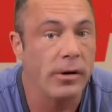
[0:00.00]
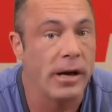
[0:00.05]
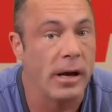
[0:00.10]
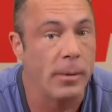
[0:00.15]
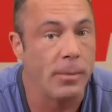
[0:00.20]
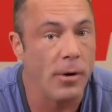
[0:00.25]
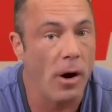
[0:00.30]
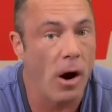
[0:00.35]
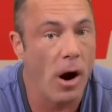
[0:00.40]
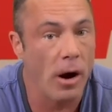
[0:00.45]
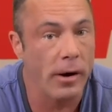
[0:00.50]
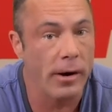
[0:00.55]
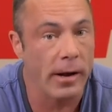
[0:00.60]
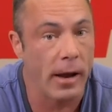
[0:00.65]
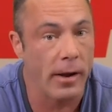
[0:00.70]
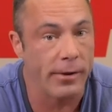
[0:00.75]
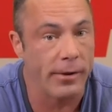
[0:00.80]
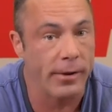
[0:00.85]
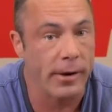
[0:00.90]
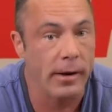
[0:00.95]
keep your heart
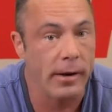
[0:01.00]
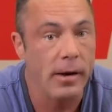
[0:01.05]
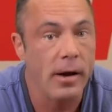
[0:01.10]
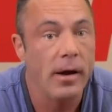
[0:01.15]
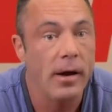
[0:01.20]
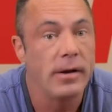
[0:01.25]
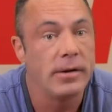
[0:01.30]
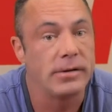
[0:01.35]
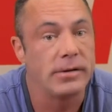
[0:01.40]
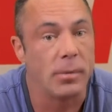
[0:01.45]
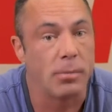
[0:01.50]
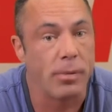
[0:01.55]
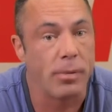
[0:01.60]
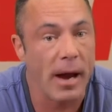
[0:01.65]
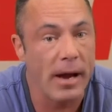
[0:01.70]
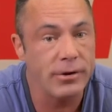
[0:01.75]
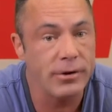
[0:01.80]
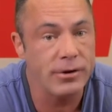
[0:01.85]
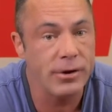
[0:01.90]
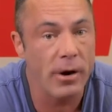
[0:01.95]
healthy,
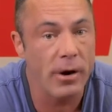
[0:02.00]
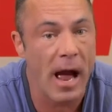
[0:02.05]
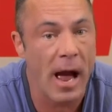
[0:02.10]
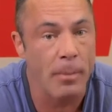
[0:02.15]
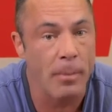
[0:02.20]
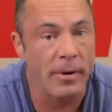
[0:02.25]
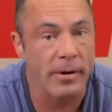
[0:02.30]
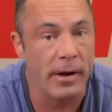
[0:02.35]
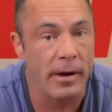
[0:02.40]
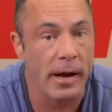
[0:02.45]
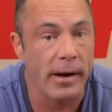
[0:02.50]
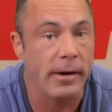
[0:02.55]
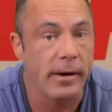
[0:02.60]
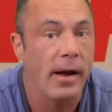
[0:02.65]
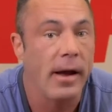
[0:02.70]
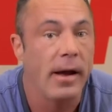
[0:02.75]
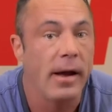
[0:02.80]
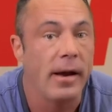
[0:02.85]
suppress your appetite,